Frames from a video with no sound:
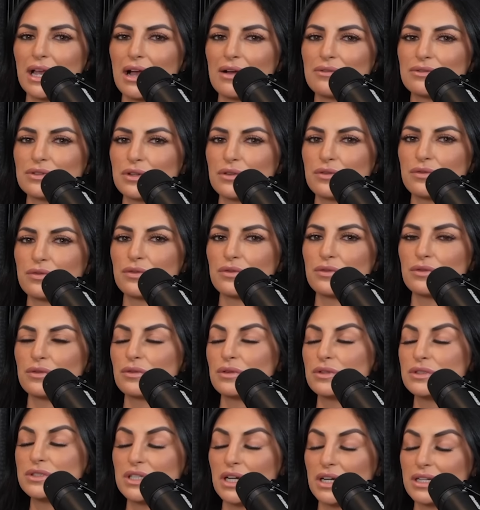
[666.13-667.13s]
after
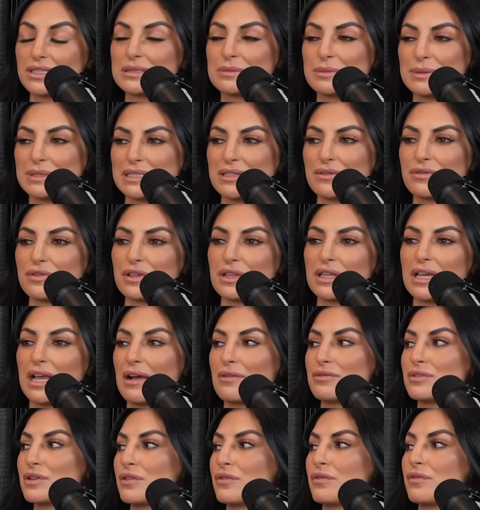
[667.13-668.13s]
ducks specifically
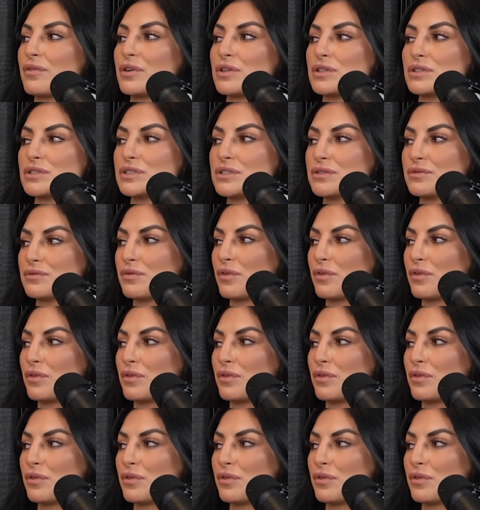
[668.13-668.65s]
after the first